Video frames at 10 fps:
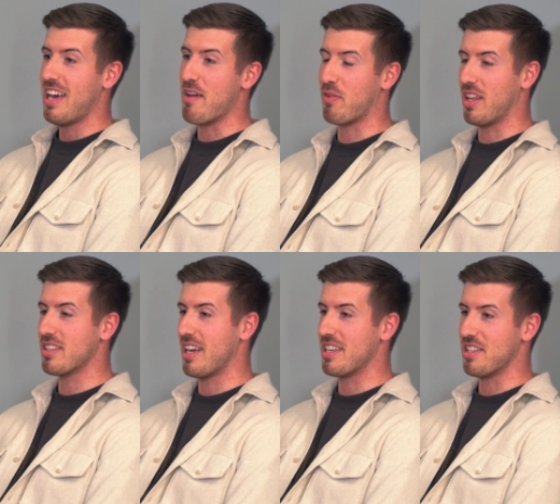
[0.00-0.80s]
everyone
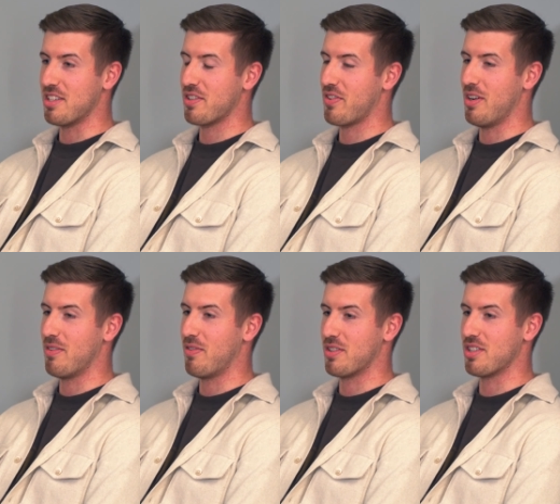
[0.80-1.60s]
that tastes it, just
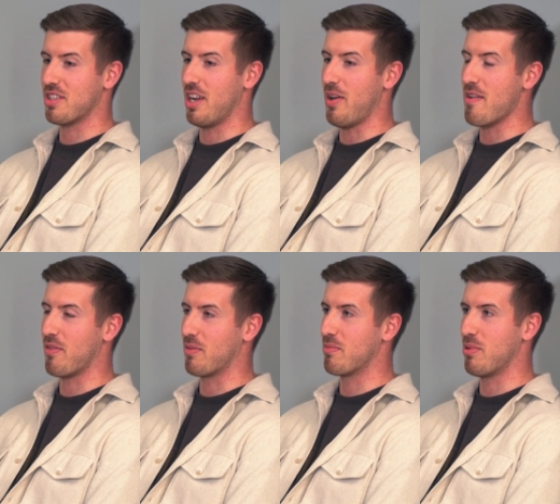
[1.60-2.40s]
to know,
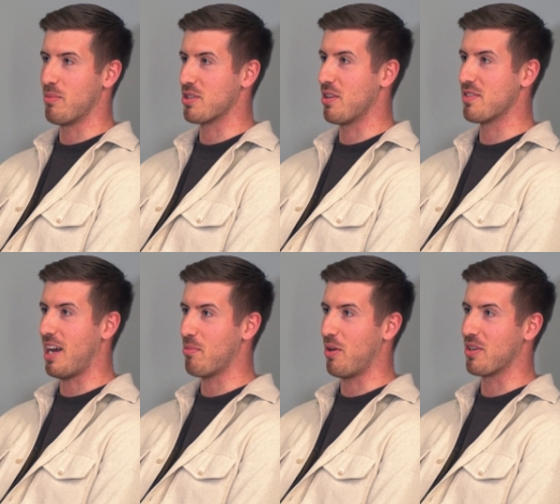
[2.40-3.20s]
everyone pretty much loves
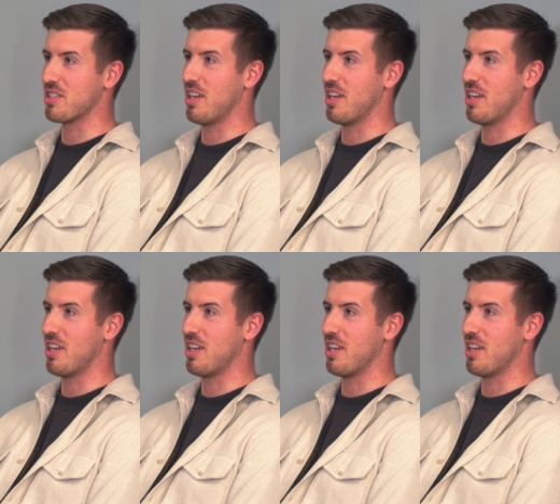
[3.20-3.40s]
our products.